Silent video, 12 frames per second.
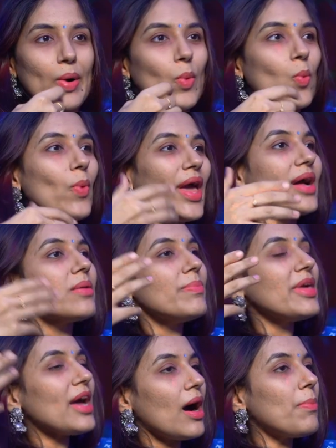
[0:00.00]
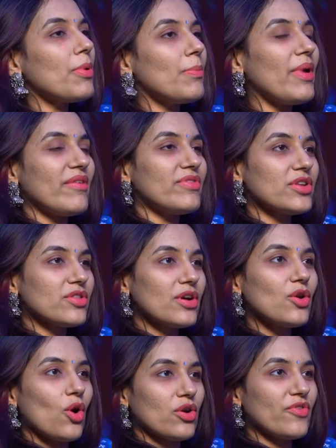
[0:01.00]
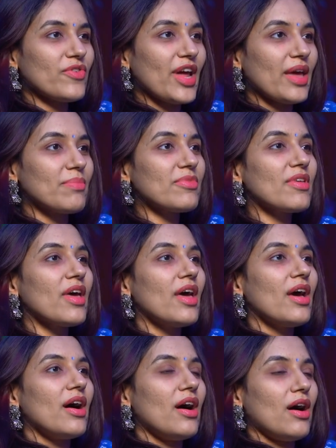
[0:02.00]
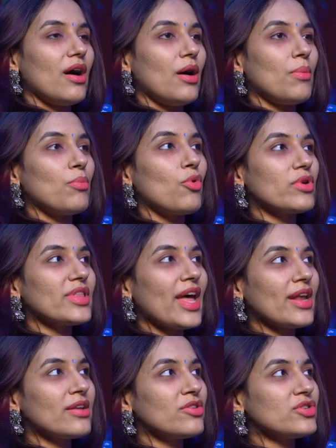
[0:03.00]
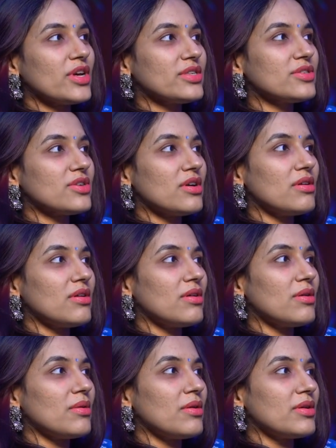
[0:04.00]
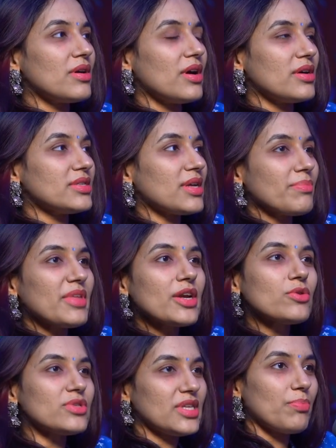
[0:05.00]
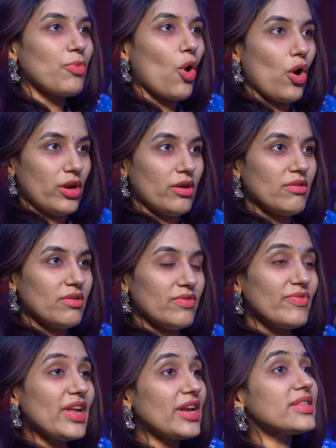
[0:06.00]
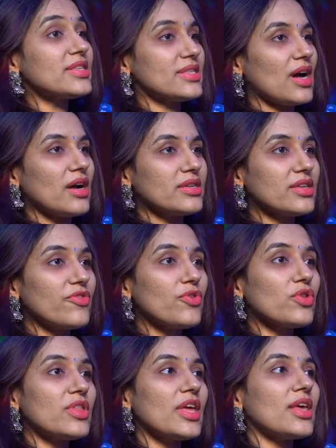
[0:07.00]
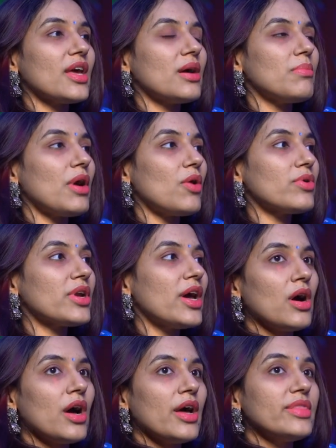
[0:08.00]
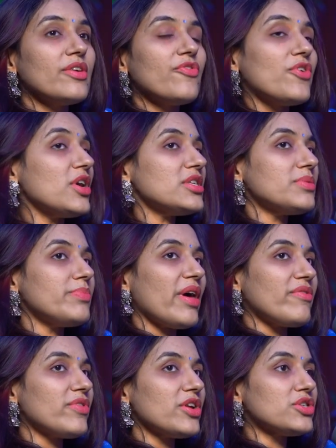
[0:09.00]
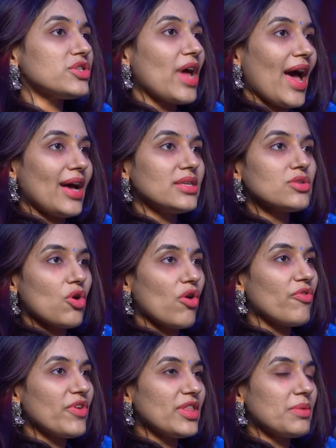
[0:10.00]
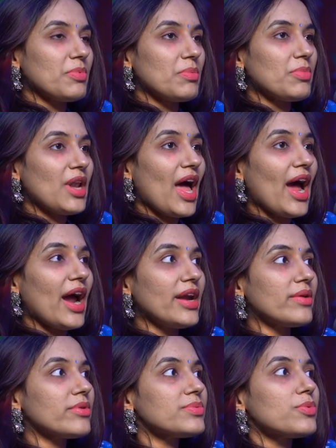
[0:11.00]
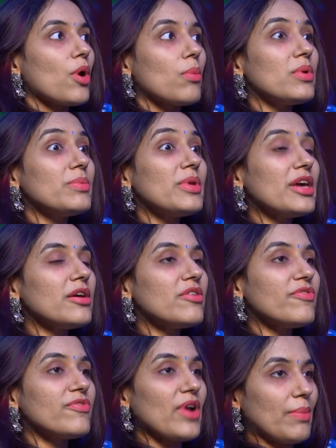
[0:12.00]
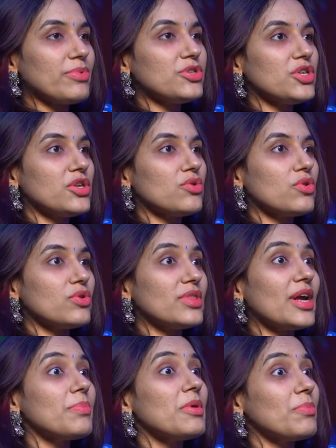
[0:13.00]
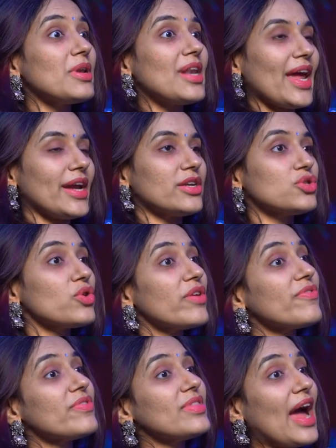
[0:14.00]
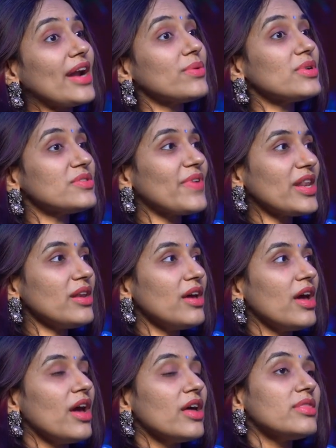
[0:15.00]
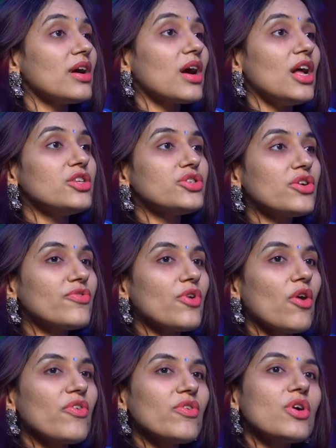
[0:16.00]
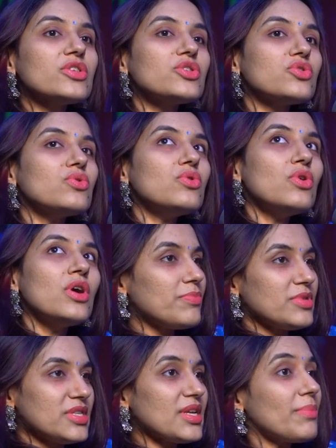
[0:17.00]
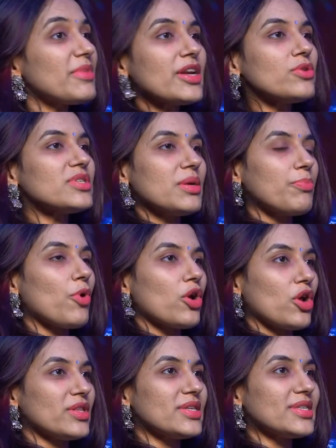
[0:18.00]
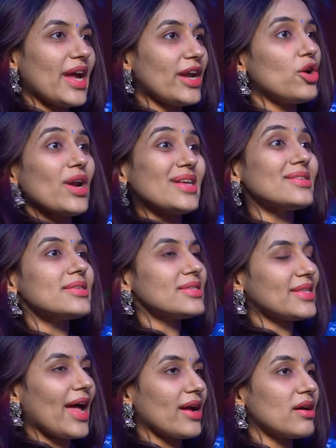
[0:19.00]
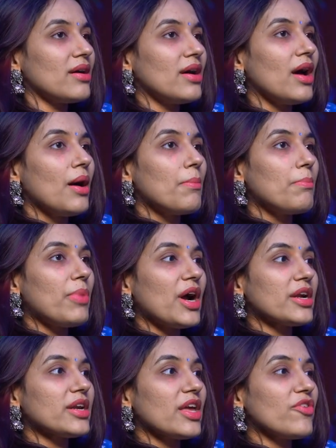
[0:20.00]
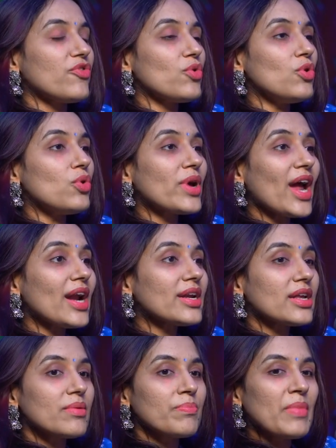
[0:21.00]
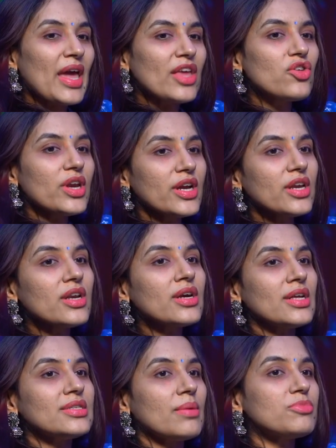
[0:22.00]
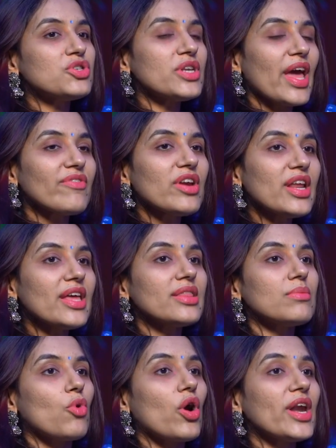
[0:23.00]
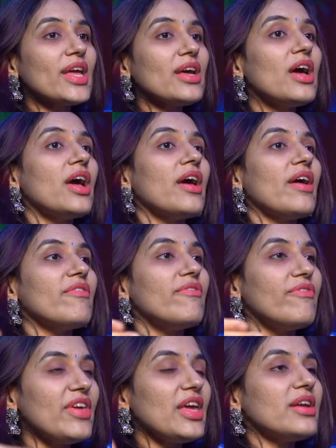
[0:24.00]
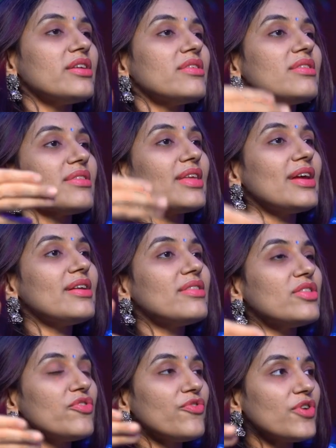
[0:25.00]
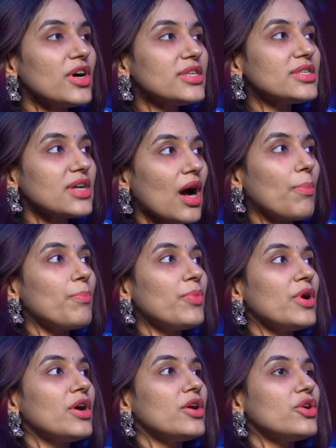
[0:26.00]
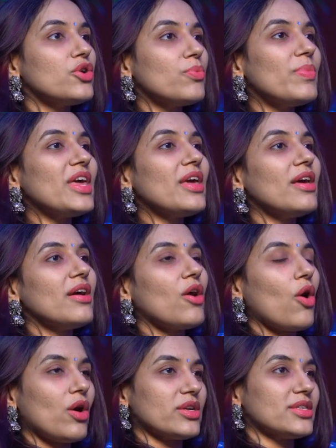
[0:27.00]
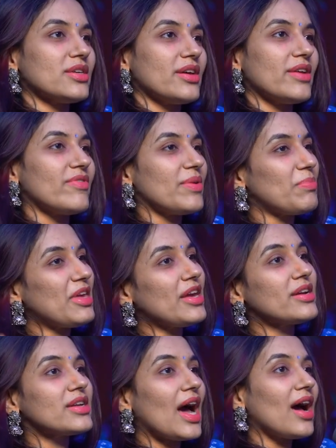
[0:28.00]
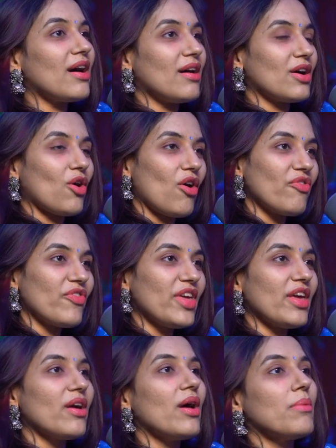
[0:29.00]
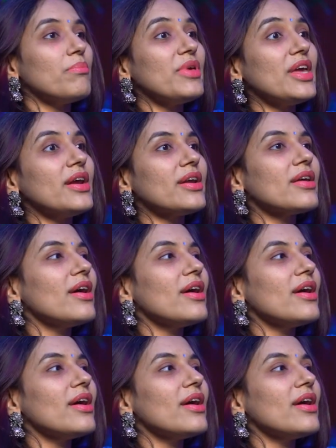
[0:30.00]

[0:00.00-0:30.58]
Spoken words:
wake me up beverage a lot of times, more than just something to sip on when it starts. If you're thinking about the first beverage as coffee that people had, it was probably a frappuccino that people liked. So if that was when the culture of coffee was to something to sip on the side or as a snack. But if you look at major Indian consumption every day in the morning, we Indians need the first cup to be hot, be it coffee, be it